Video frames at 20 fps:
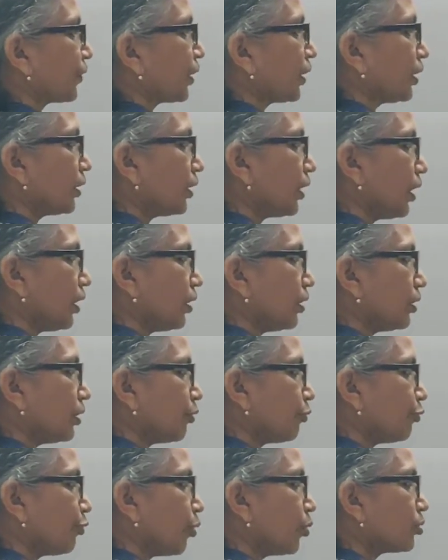Then
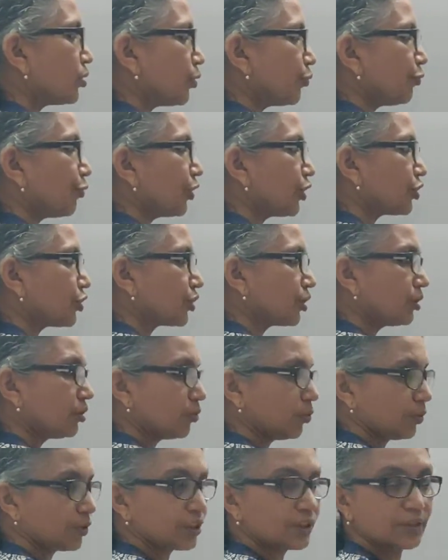the force of
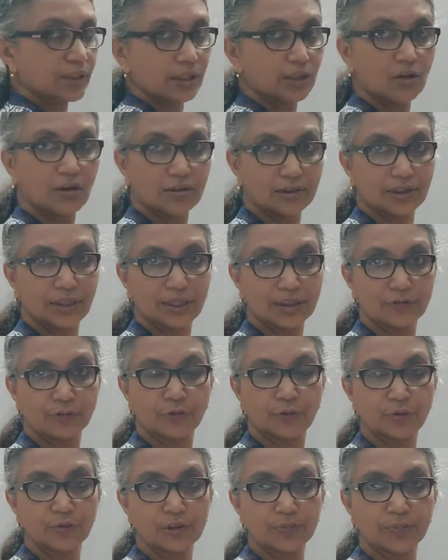friction, which is a contact
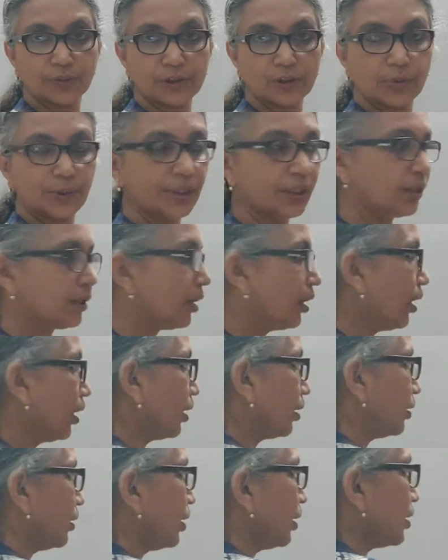force between
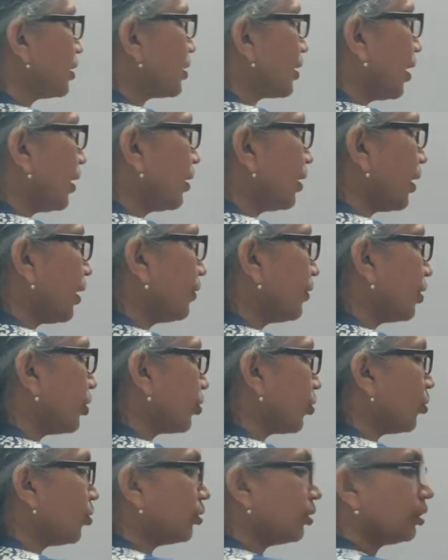the tire and
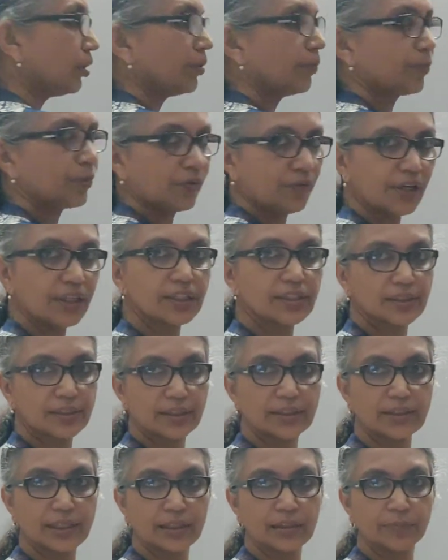the road, provides
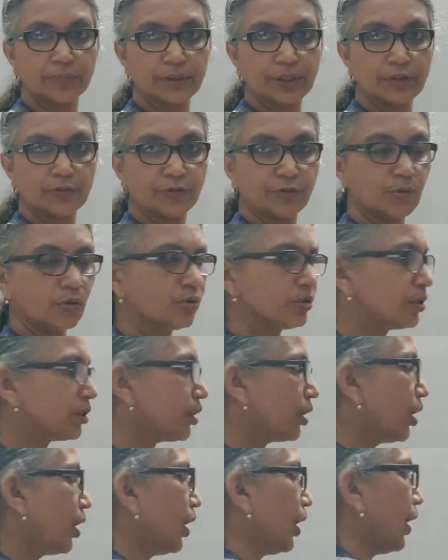the centripetal
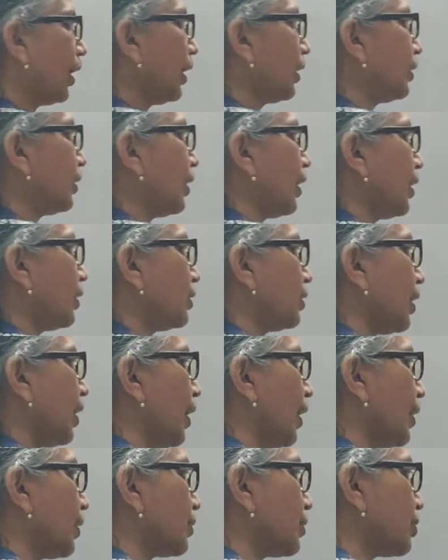force, and that
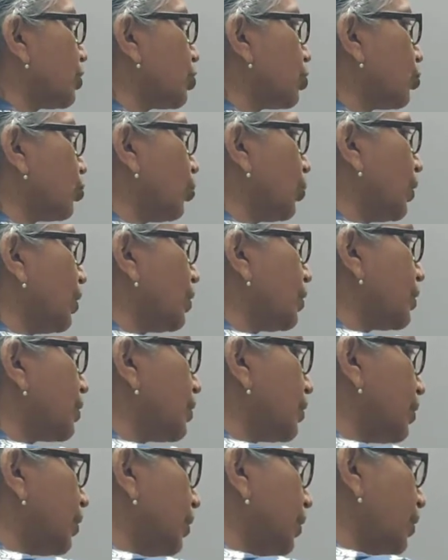acts
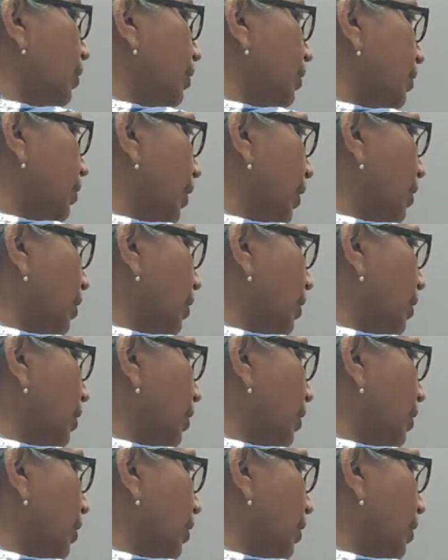towards the